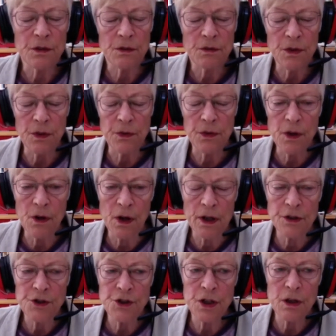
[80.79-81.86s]
the
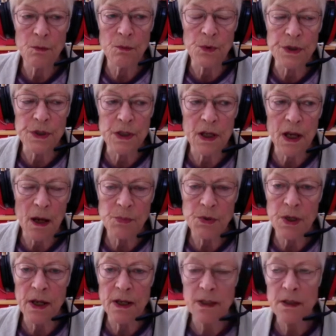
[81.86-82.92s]
theology was
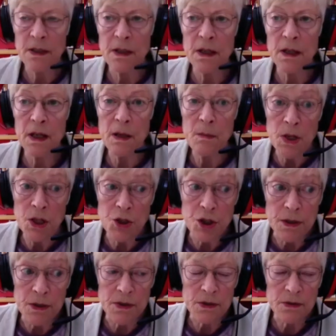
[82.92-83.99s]
encapsulated in
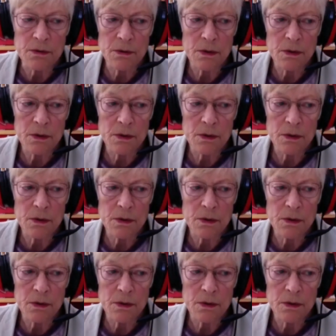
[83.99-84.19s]
images,